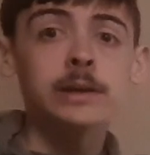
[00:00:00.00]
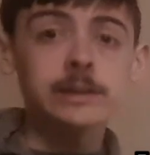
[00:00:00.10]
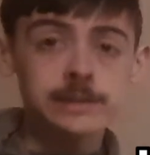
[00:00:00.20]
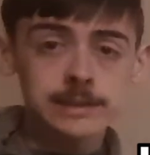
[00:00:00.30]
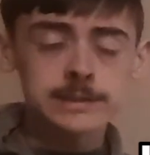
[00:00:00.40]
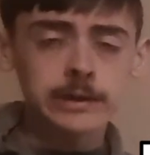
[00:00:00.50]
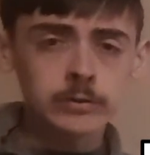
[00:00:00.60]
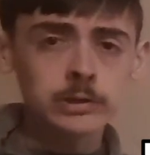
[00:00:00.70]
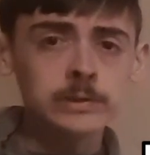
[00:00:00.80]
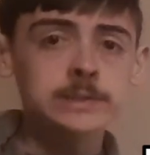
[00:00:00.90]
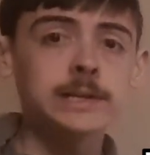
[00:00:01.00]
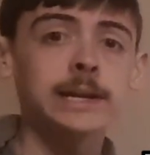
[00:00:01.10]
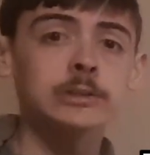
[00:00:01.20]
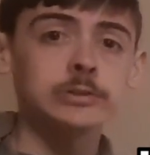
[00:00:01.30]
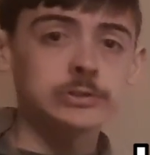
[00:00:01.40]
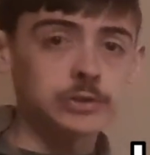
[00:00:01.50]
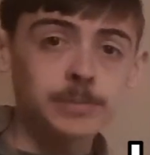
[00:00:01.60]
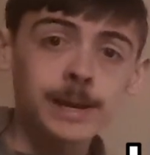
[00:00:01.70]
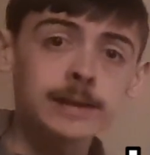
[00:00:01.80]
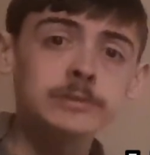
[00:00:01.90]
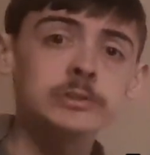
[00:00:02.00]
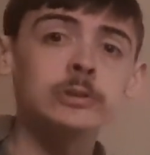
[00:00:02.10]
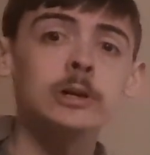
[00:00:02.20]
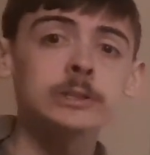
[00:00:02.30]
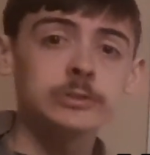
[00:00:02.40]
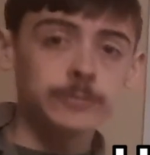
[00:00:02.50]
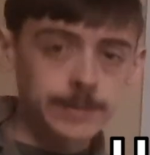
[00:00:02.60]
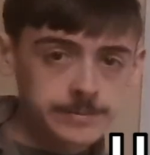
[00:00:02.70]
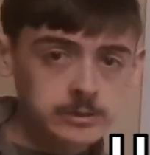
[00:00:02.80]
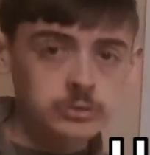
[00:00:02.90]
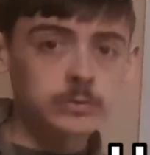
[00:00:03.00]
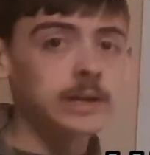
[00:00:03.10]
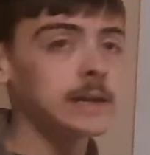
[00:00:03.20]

Okay, today's integral is not actually so bad, so long as you remember your trig